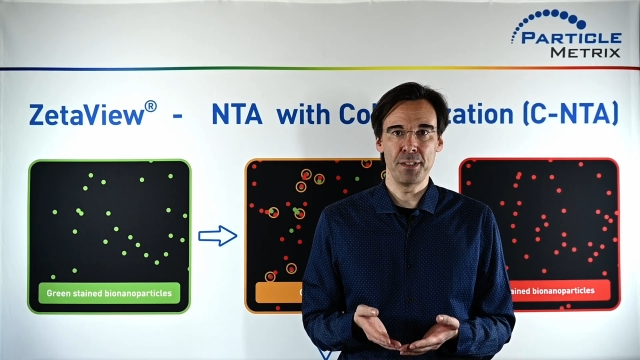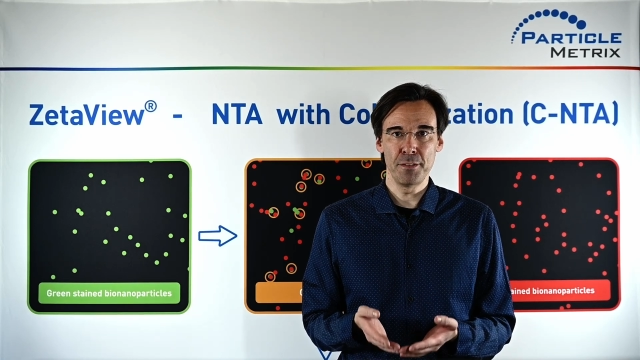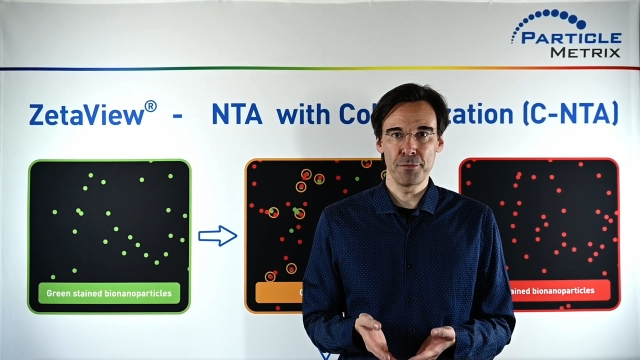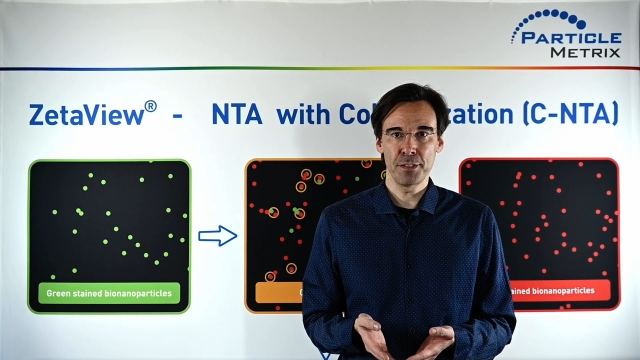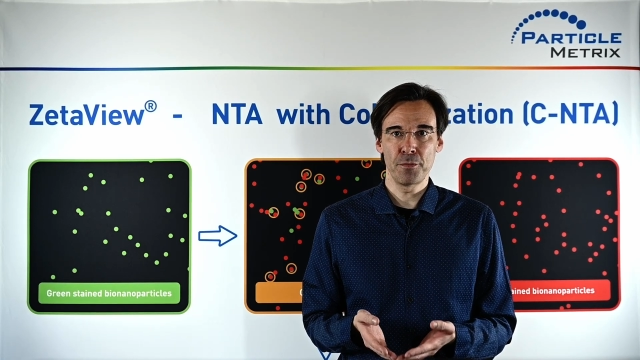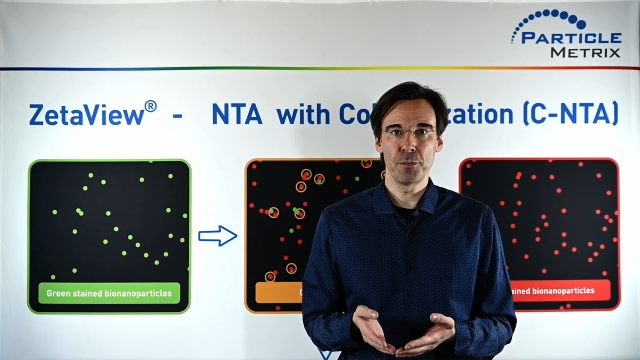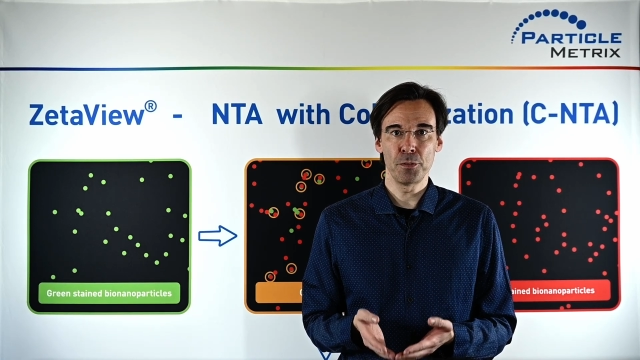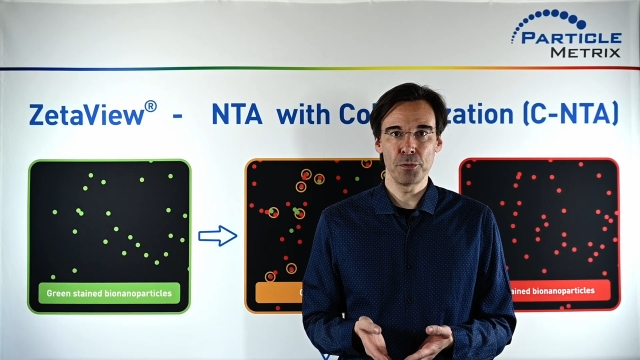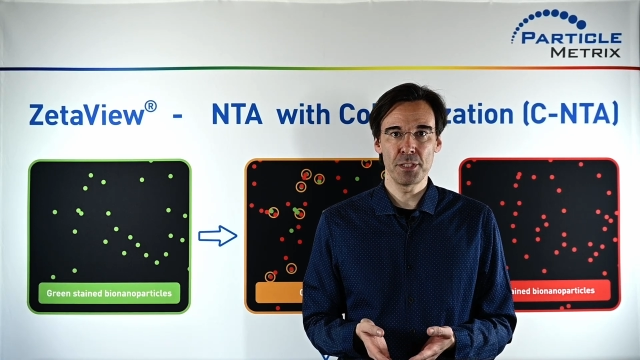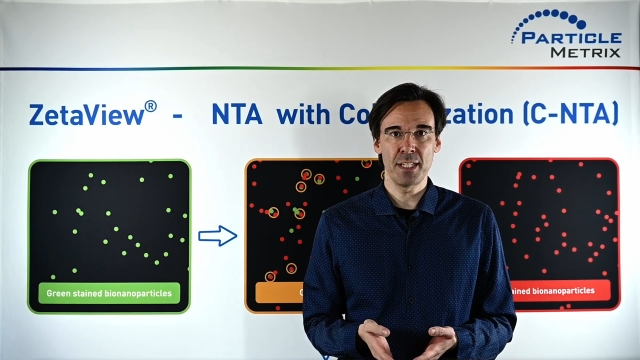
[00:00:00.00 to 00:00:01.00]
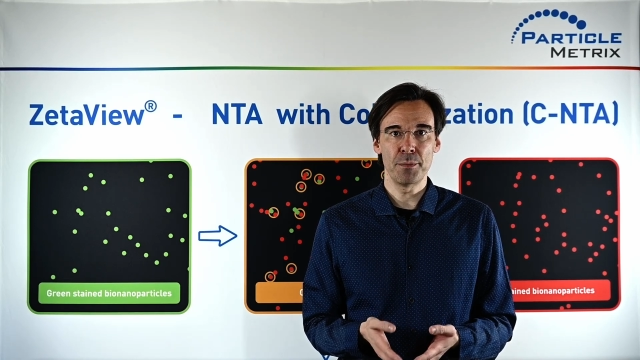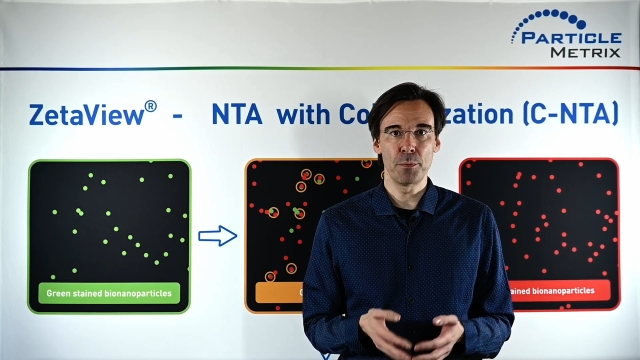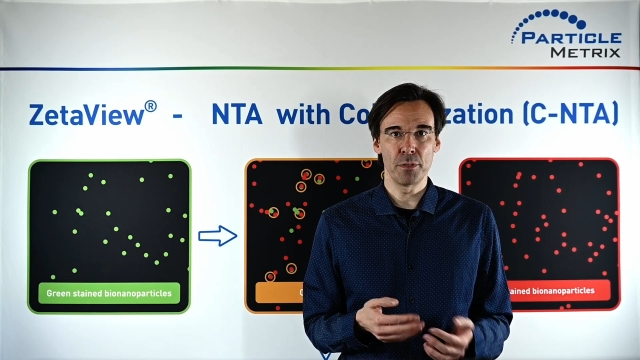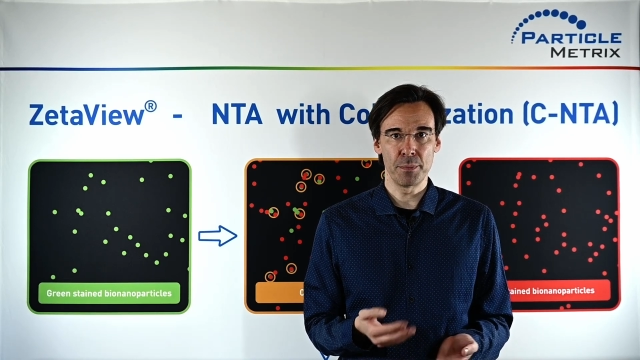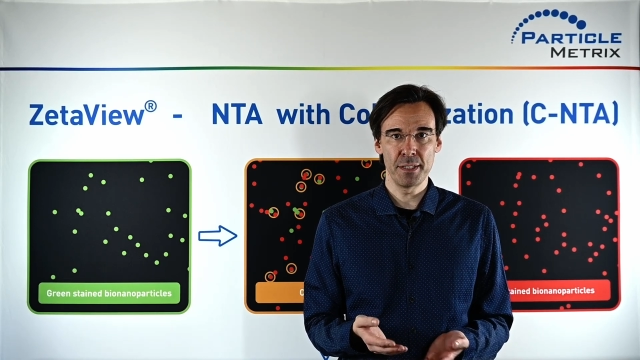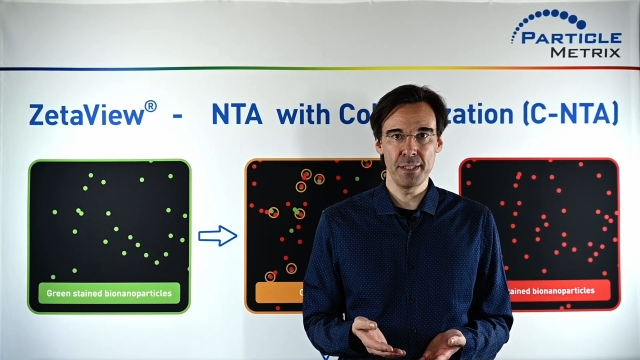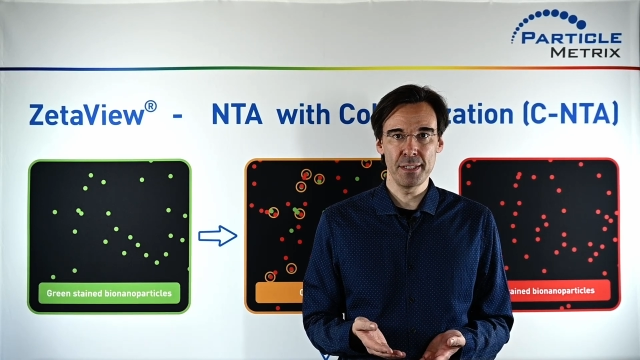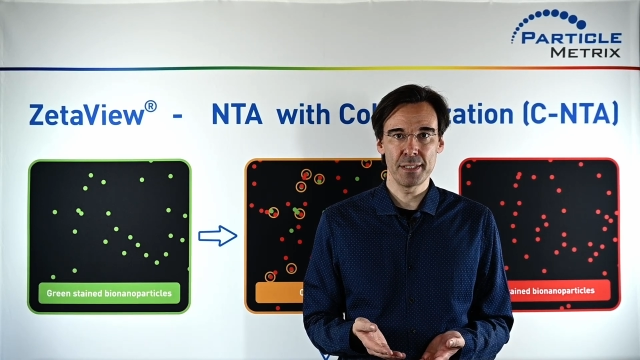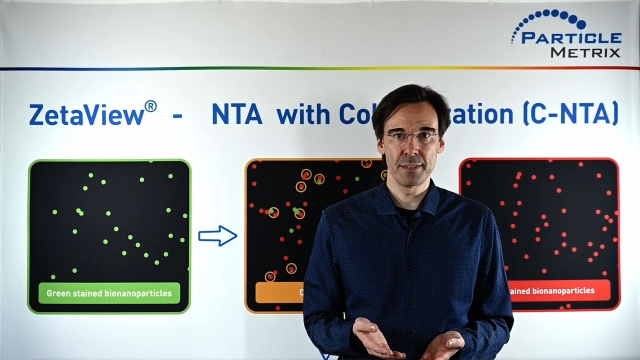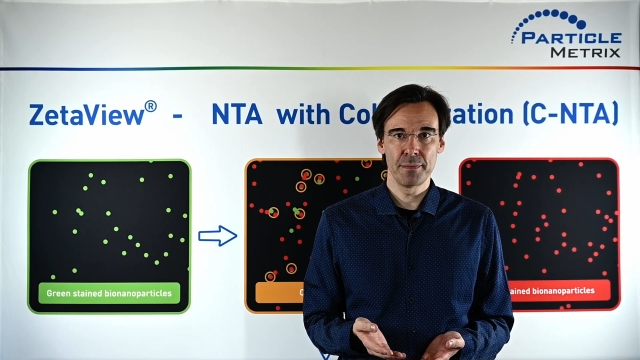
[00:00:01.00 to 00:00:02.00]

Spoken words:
different photostable properties?